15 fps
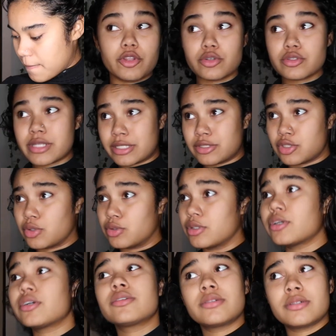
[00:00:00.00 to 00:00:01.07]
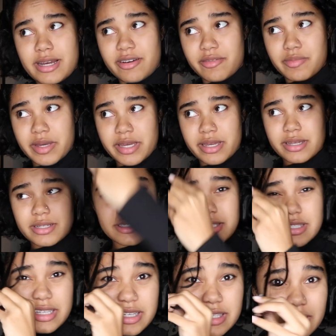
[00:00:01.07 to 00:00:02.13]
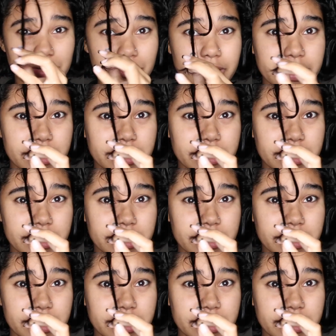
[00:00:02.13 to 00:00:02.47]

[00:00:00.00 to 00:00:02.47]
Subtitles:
those that don't know, I have bangs. See, they're right